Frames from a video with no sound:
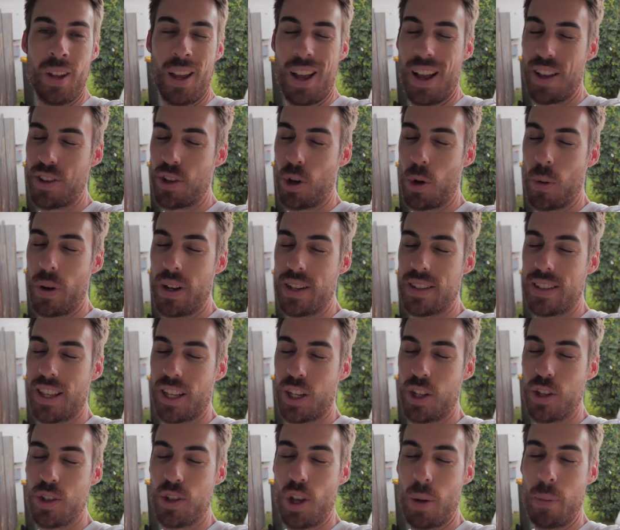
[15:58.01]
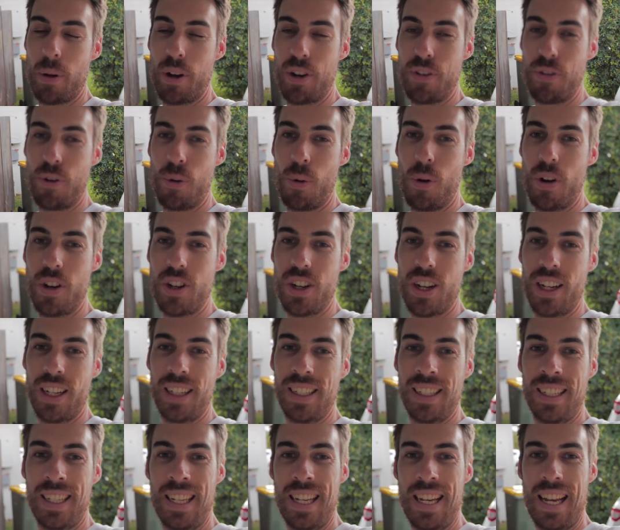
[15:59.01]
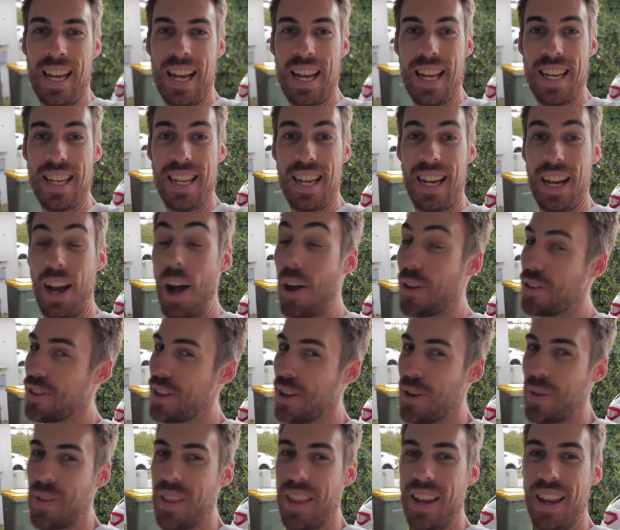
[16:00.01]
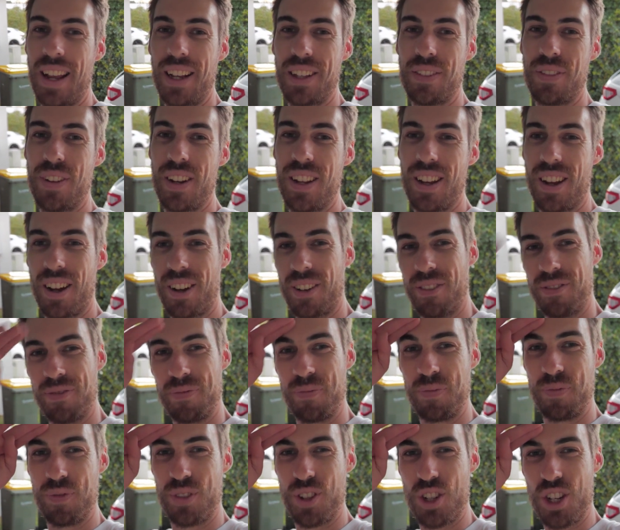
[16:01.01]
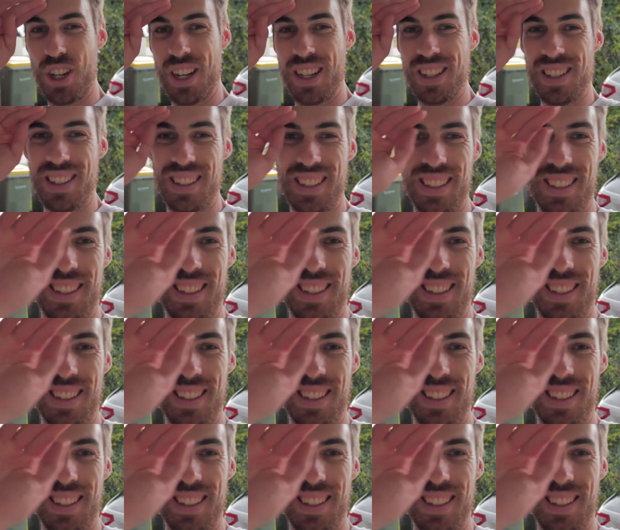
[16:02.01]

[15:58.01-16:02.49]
As always, thank you so much for watching, and I'll see you in the next video. Cheers.